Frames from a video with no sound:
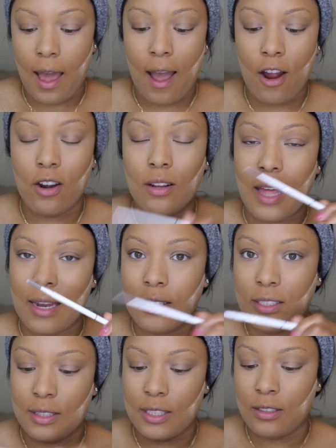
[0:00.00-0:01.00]
I heard a lot of
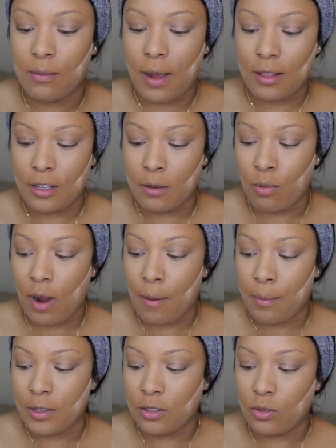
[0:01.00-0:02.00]
good things about their
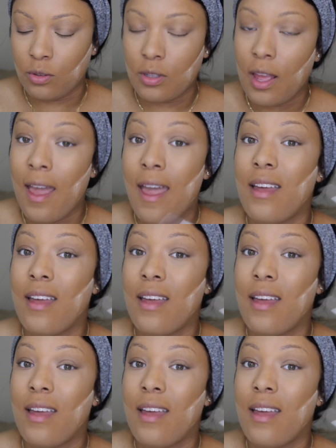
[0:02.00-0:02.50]
brow pencils.